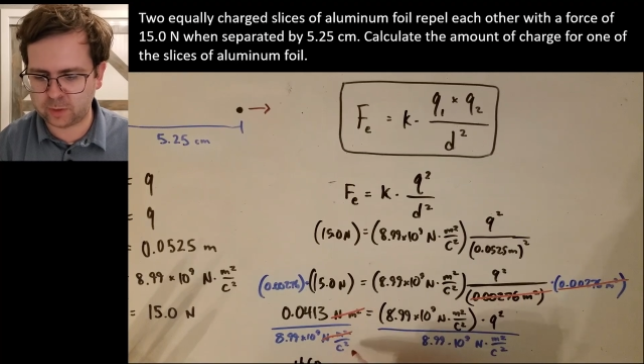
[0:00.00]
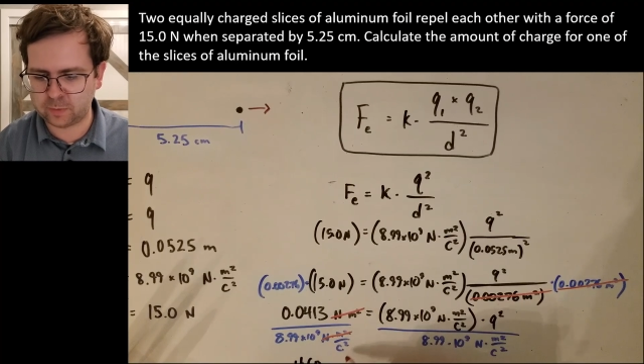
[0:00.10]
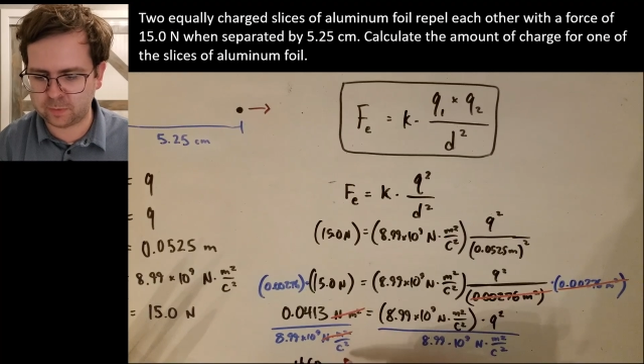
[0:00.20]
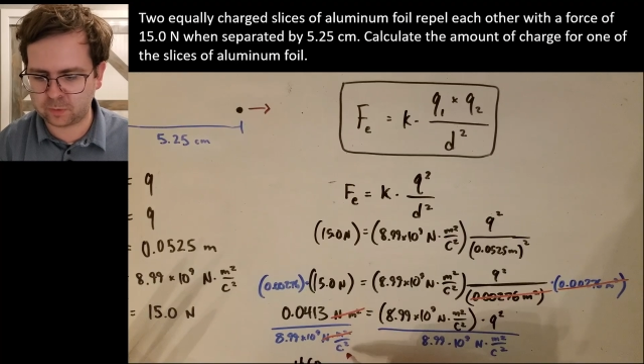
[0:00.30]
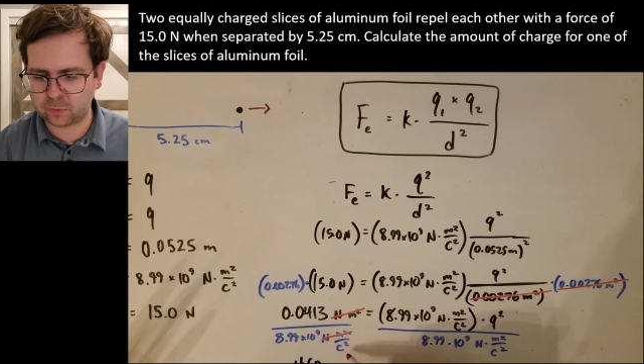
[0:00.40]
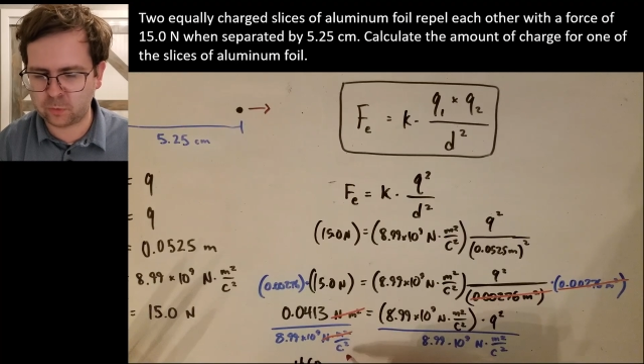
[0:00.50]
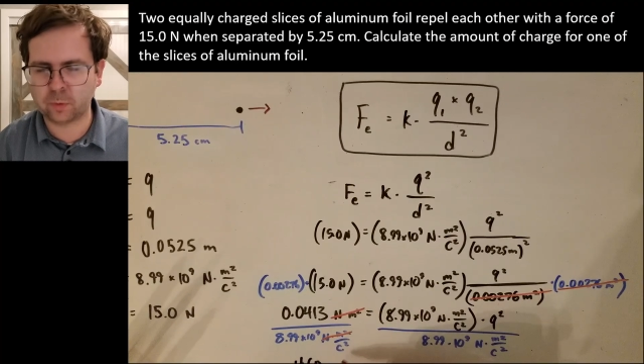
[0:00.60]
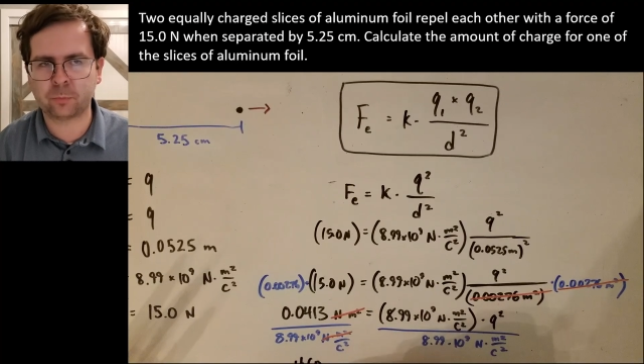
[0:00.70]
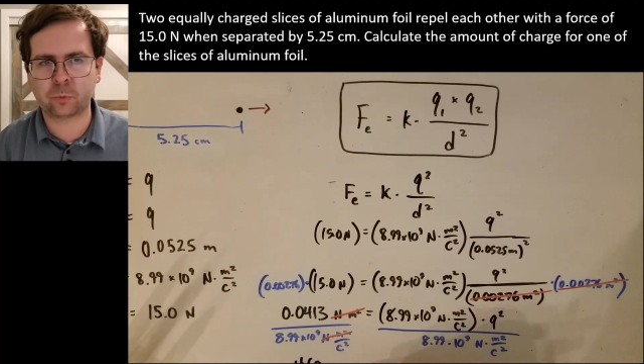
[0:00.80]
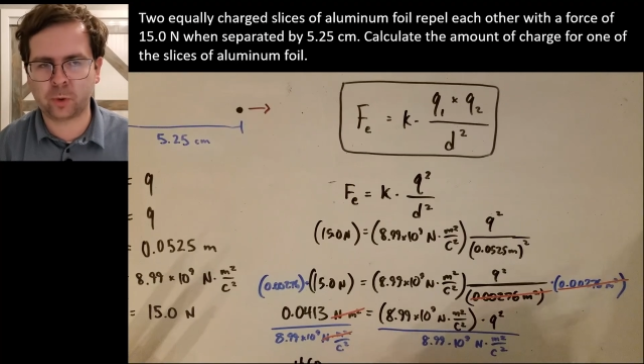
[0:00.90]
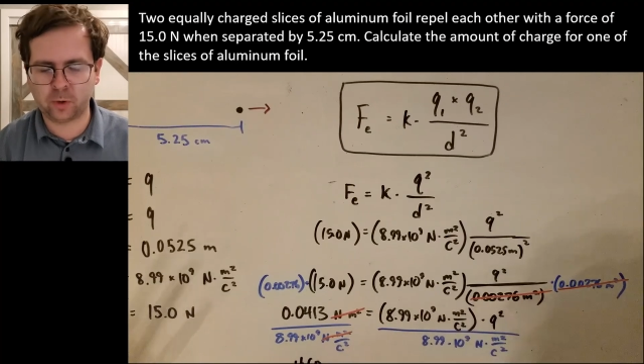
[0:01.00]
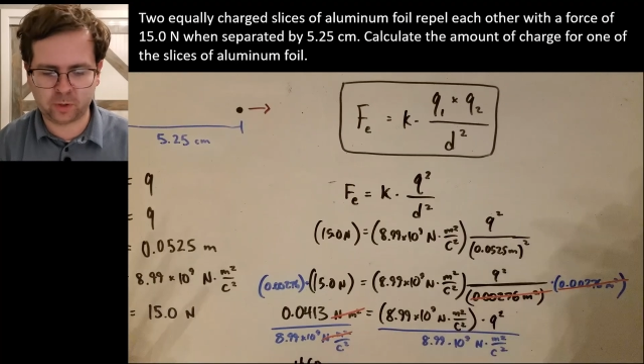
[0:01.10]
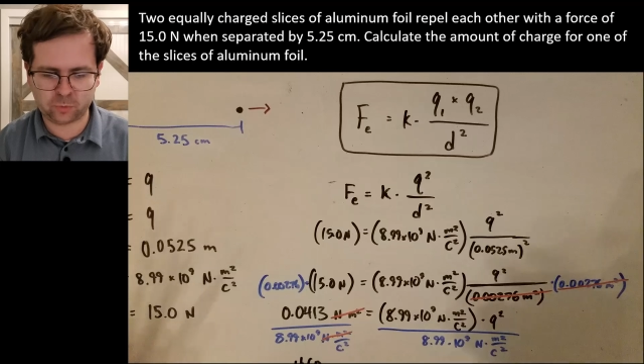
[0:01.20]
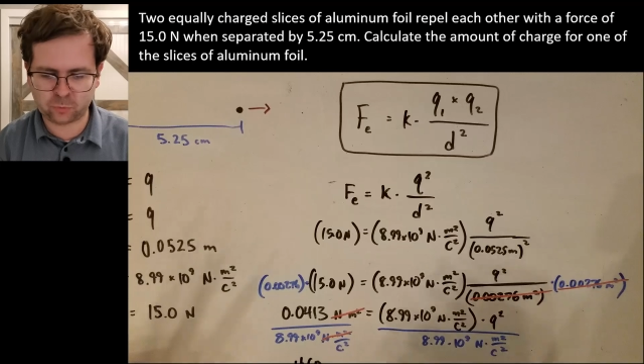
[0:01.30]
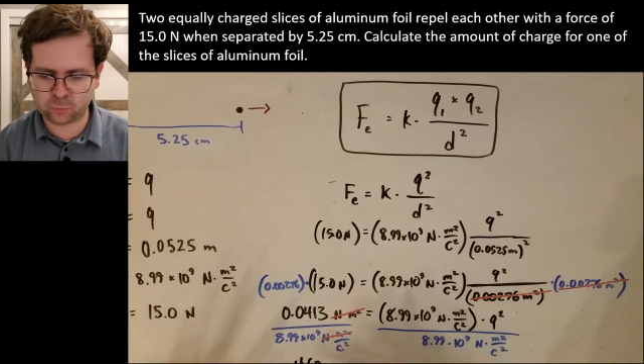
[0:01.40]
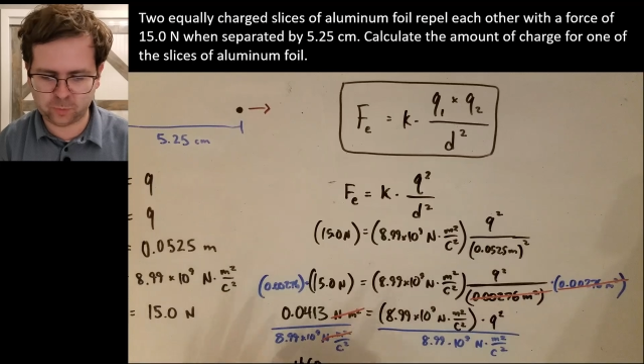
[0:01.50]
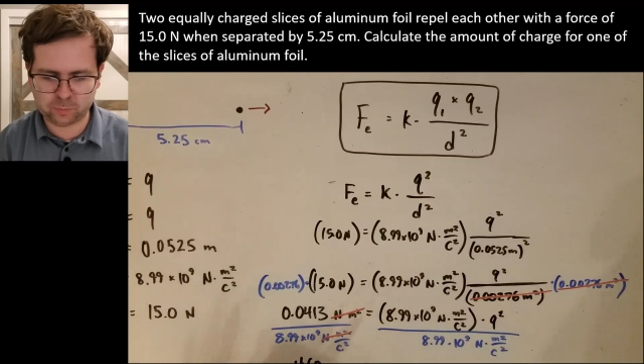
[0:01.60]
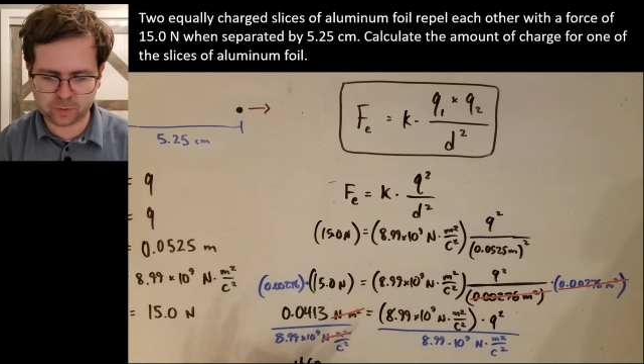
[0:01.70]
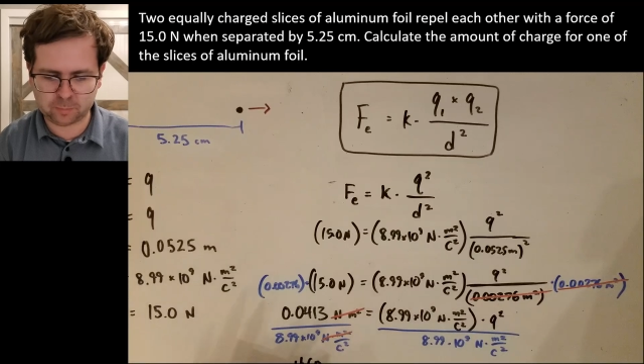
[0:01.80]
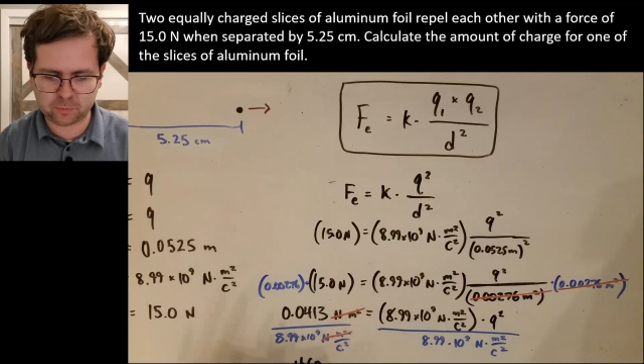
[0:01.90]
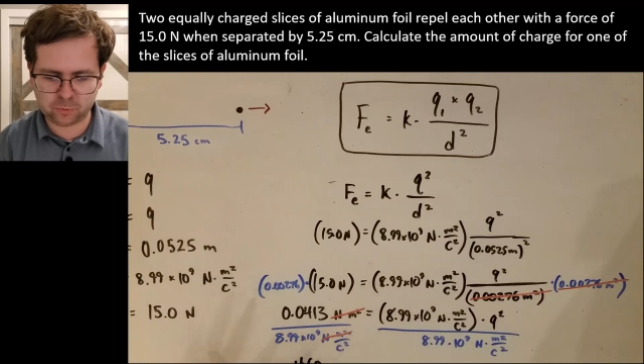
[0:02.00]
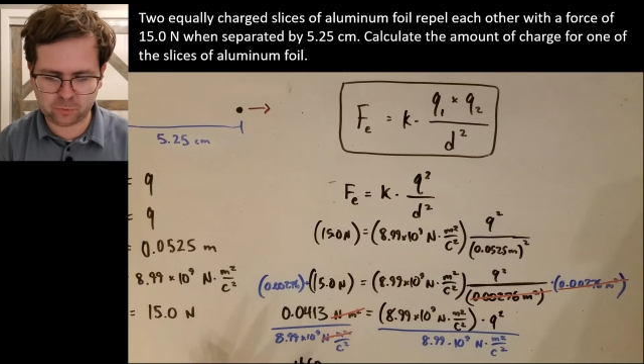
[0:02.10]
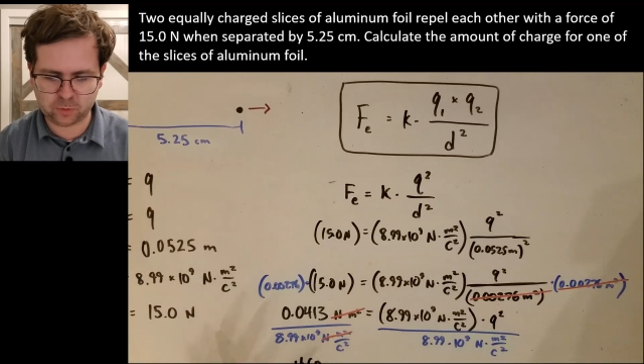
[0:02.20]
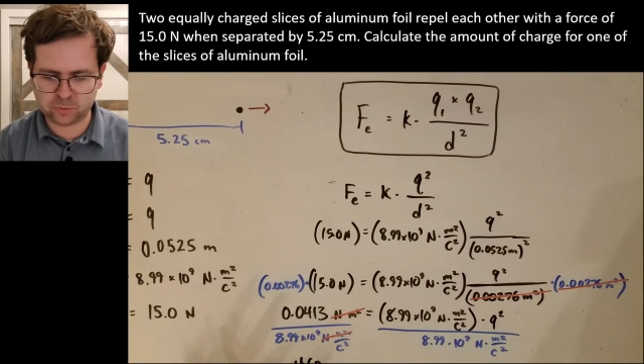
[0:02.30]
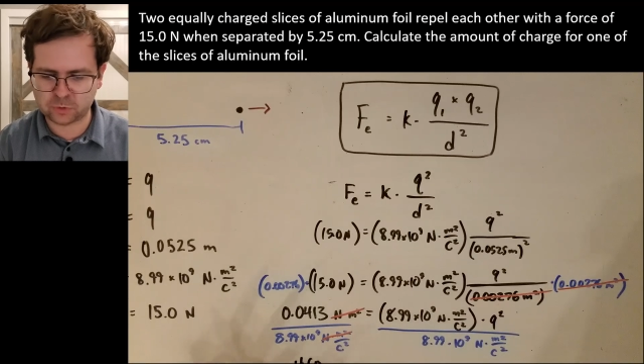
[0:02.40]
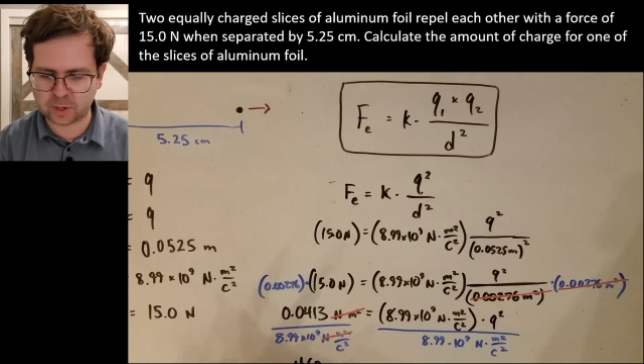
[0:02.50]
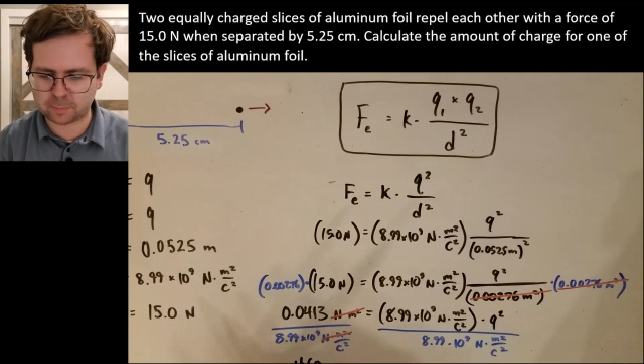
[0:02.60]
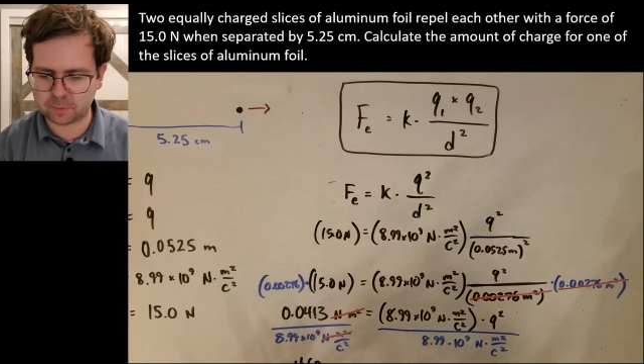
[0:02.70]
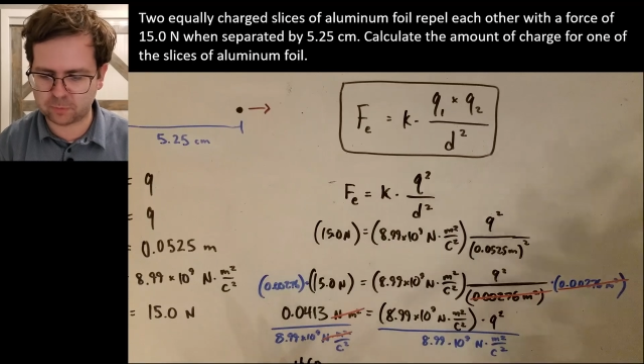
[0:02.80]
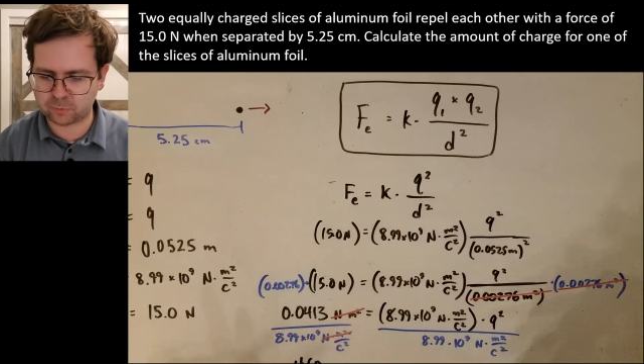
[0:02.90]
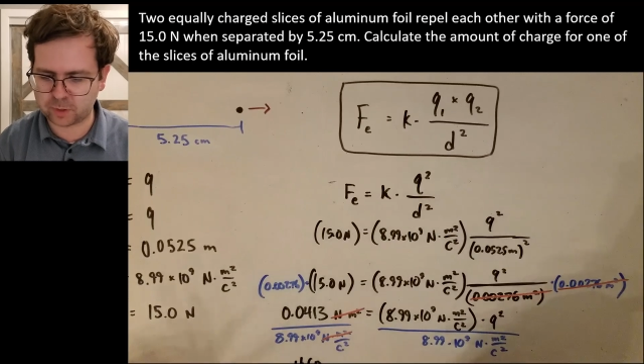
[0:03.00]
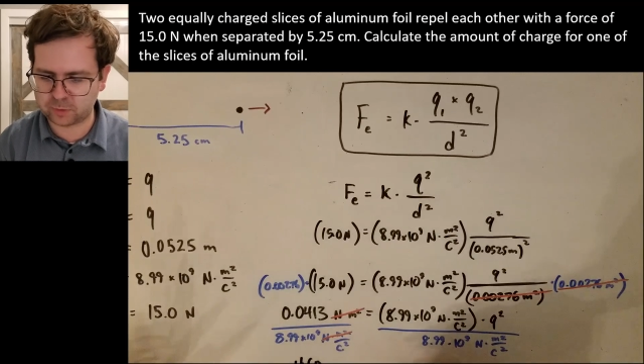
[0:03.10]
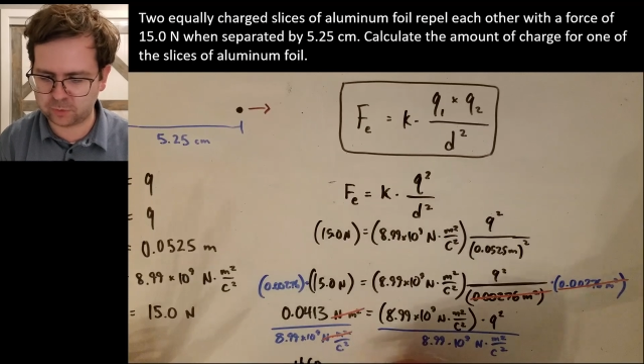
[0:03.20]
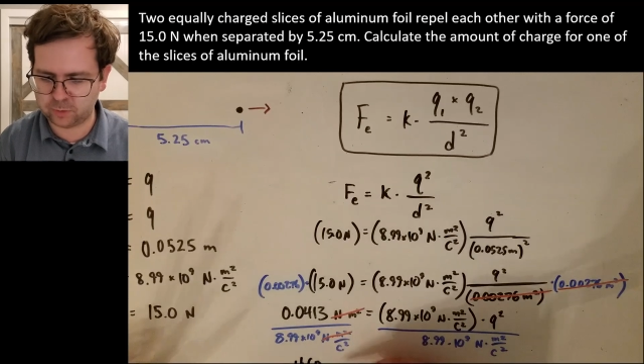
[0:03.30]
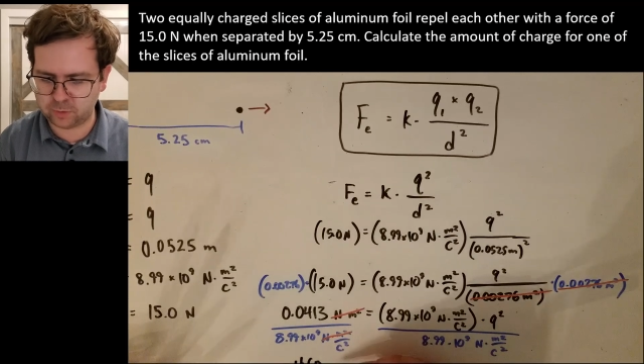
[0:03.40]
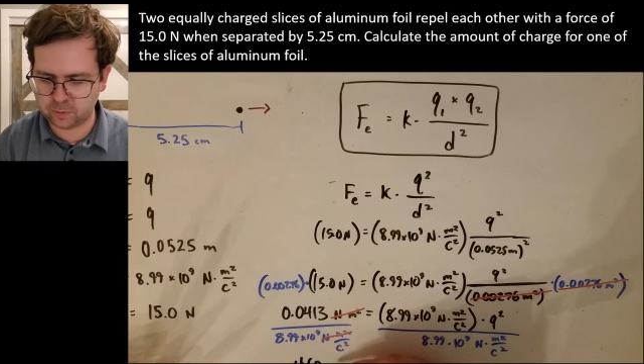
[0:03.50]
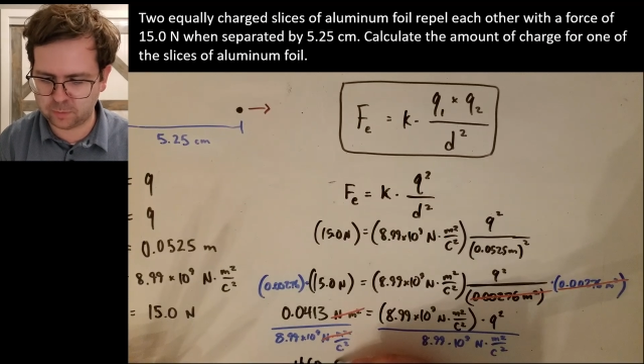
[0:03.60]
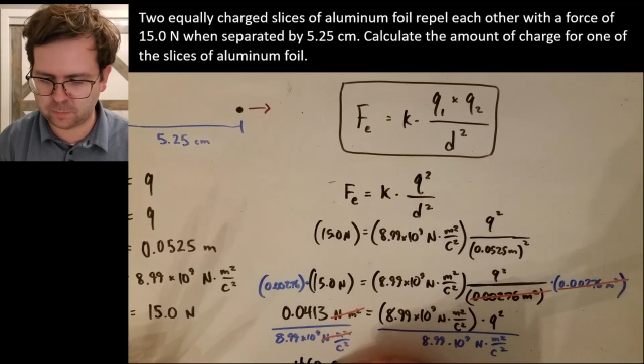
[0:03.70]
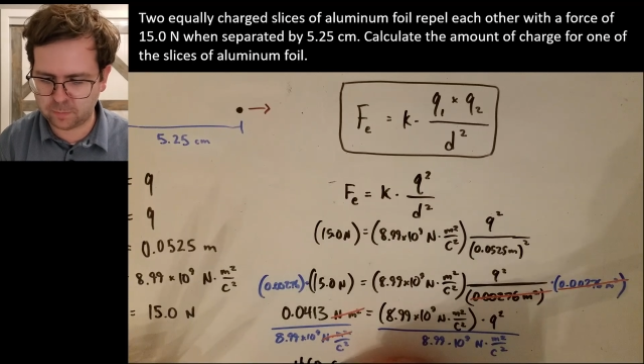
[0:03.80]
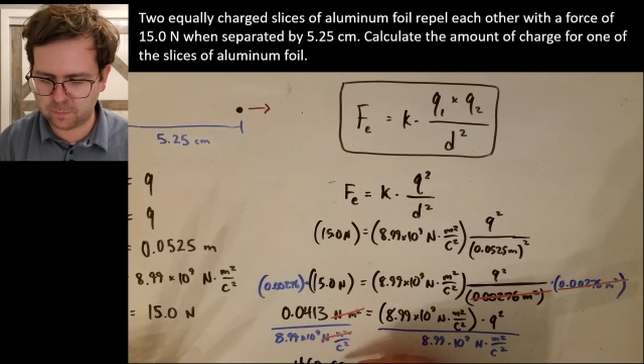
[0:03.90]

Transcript: And then the Coulomb squared gets flipped up to the top of the fraction here.